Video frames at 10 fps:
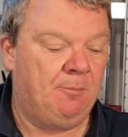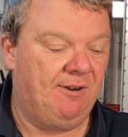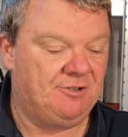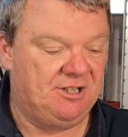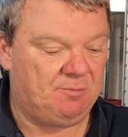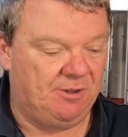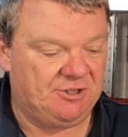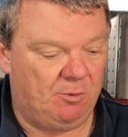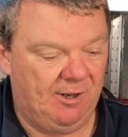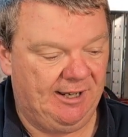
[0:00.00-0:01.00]
whereas this
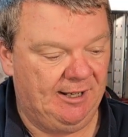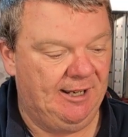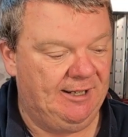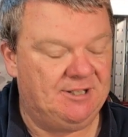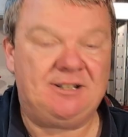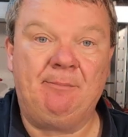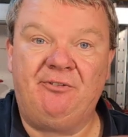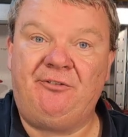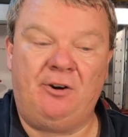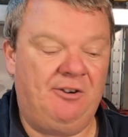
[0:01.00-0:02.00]
one's quite clearly
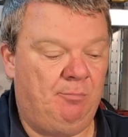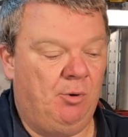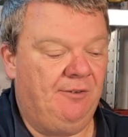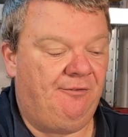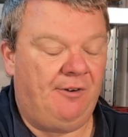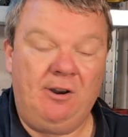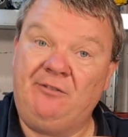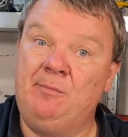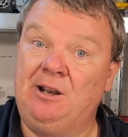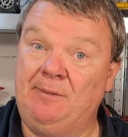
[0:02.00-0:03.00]
stamped
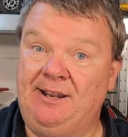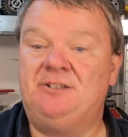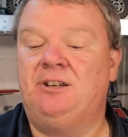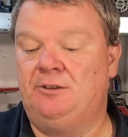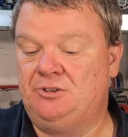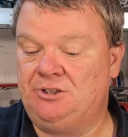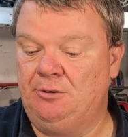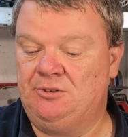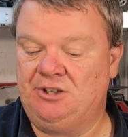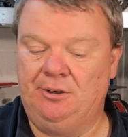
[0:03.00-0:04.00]
5.5mm
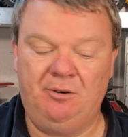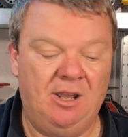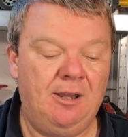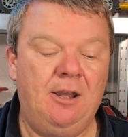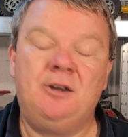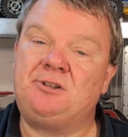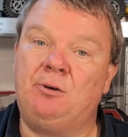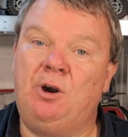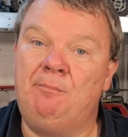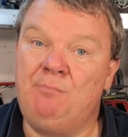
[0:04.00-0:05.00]
2.2,
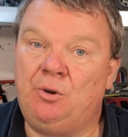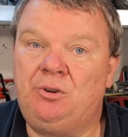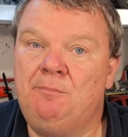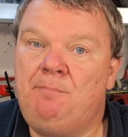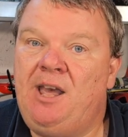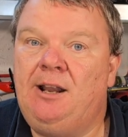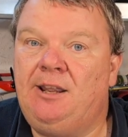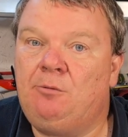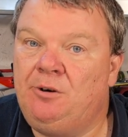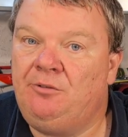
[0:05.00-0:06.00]
so a modern
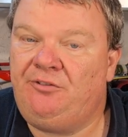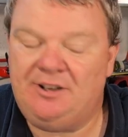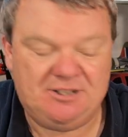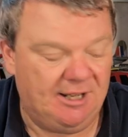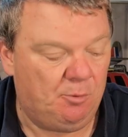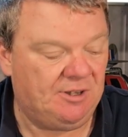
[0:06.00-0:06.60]
pellet will fit it.